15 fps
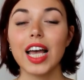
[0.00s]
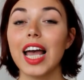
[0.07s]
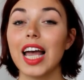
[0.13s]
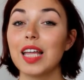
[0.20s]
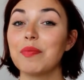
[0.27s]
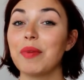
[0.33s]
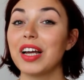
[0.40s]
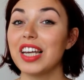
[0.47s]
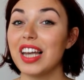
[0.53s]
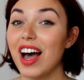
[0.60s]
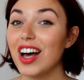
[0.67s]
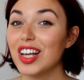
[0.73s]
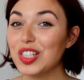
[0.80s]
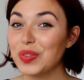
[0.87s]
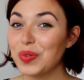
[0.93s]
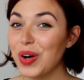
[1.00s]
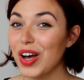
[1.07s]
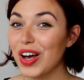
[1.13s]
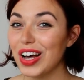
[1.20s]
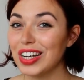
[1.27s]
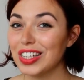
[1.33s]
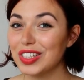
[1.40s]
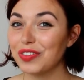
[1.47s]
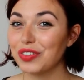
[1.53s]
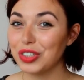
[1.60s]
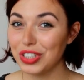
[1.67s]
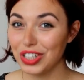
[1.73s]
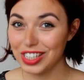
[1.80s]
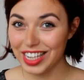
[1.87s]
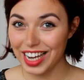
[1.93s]
And my last word for
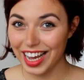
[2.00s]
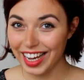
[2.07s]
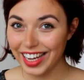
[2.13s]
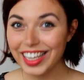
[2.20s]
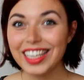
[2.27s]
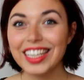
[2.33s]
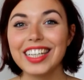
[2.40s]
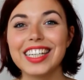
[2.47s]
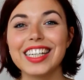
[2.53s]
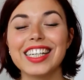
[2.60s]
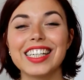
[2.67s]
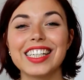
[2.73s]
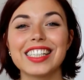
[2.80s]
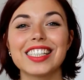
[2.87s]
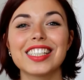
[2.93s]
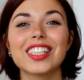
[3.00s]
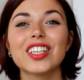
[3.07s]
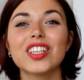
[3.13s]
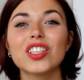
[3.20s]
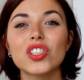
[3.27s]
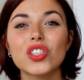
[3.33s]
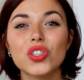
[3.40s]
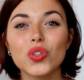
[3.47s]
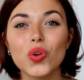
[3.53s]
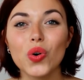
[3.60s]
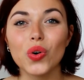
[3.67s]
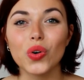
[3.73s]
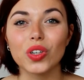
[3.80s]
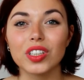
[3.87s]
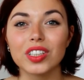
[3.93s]
today is
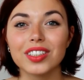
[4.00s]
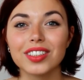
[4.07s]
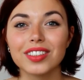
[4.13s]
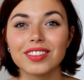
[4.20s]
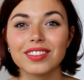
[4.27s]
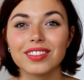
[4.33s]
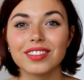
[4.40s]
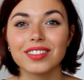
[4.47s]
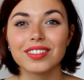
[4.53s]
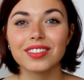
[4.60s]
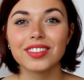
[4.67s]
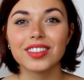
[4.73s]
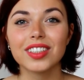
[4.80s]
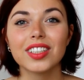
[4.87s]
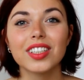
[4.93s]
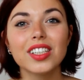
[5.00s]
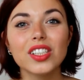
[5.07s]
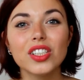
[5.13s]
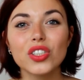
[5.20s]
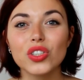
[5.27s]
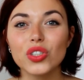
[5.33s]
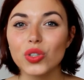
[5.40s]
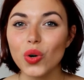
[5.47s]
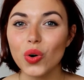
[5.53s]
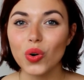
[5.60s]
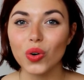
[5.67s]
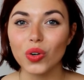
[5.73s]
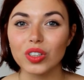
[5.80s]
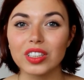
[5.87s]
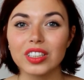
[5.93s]
Sean.
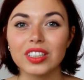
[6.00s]
Sean.